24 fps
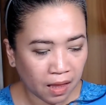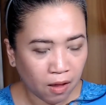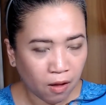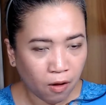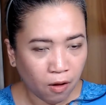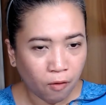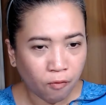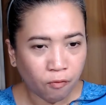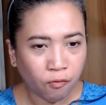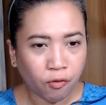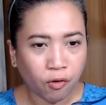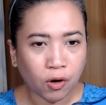
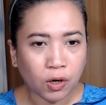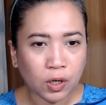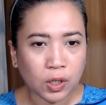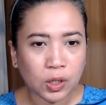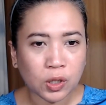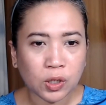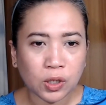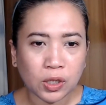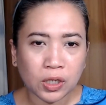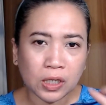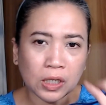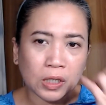for
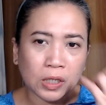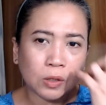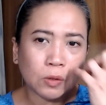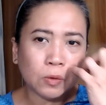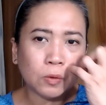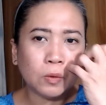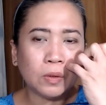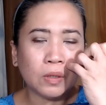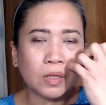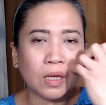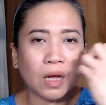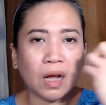
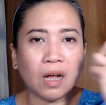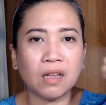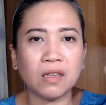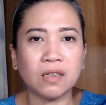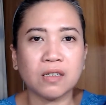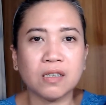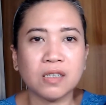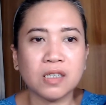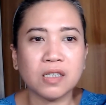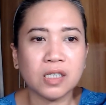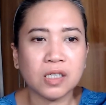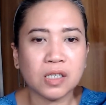
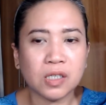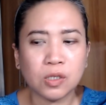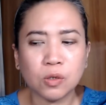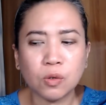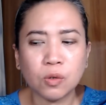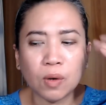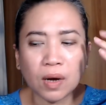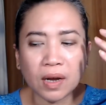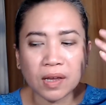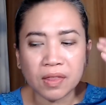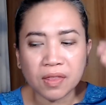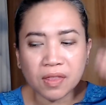$32,
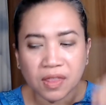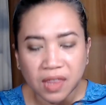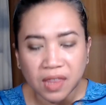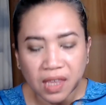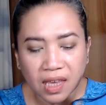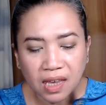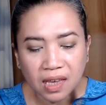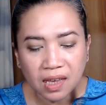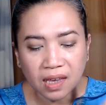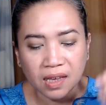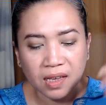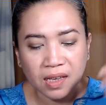do I
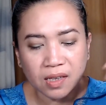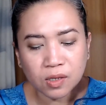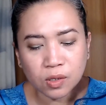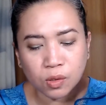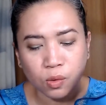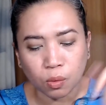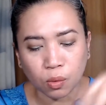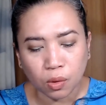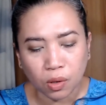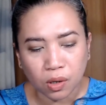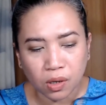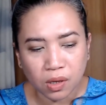think it's
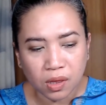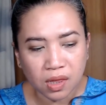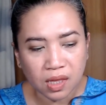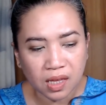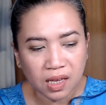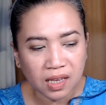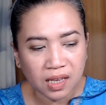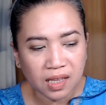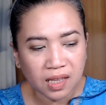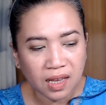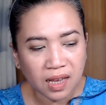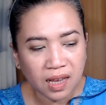worth
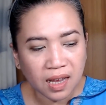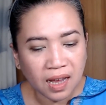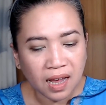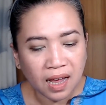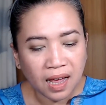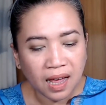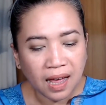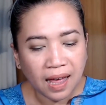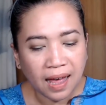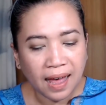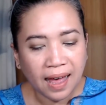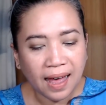it?
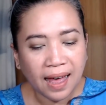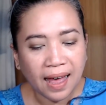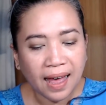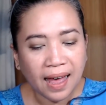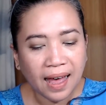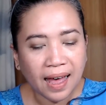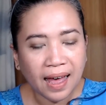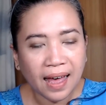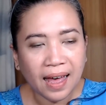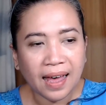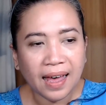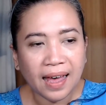
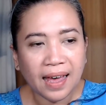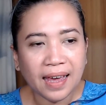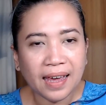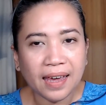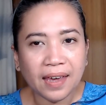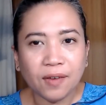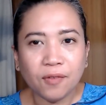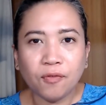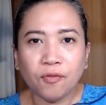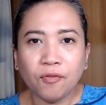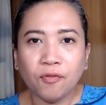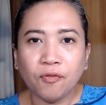
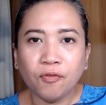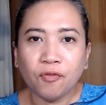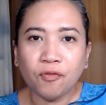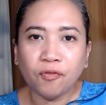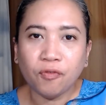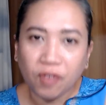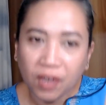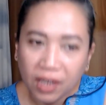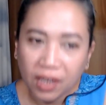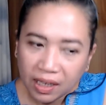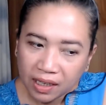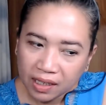I
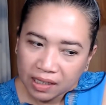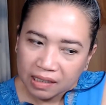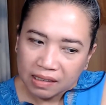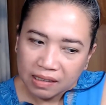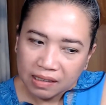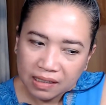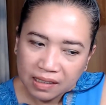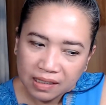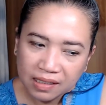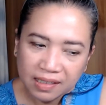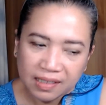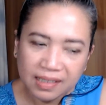
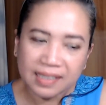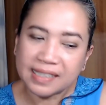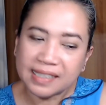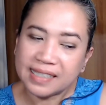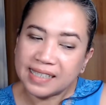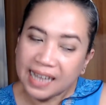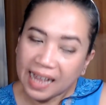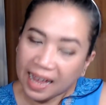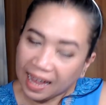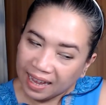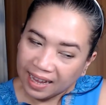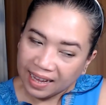feel
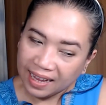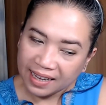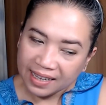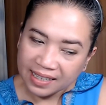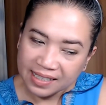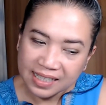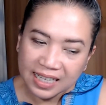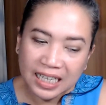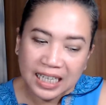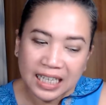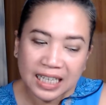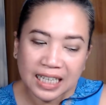
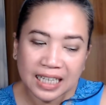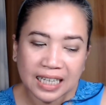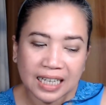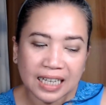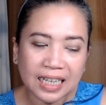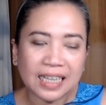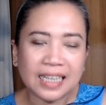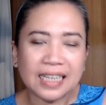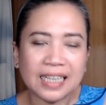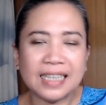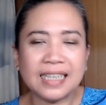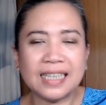that,
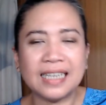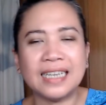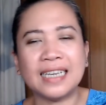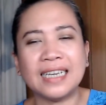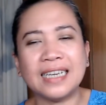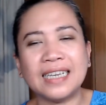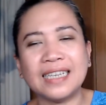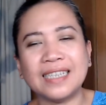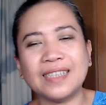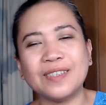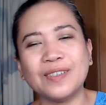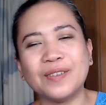I
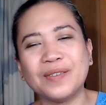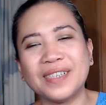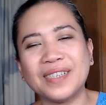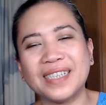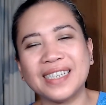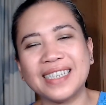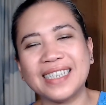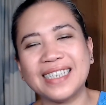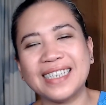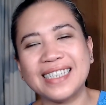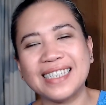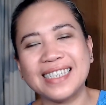hate doing
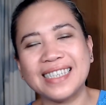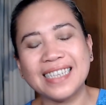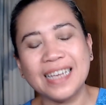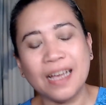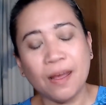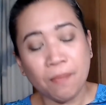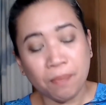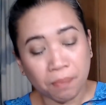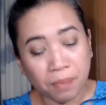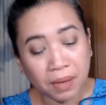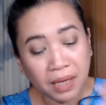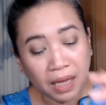this,
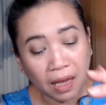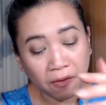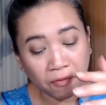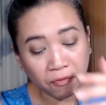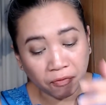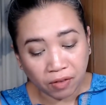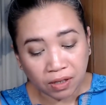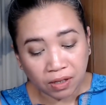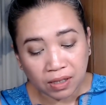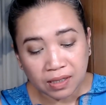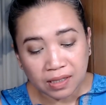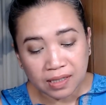but I
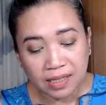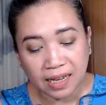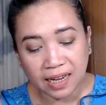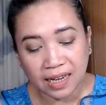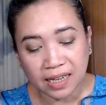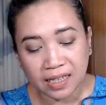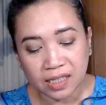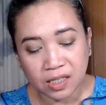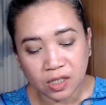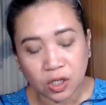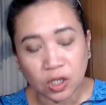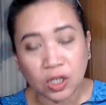feel
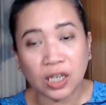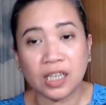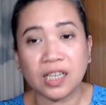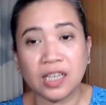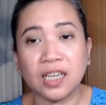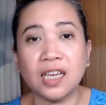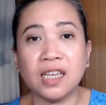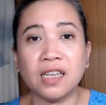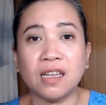that you can get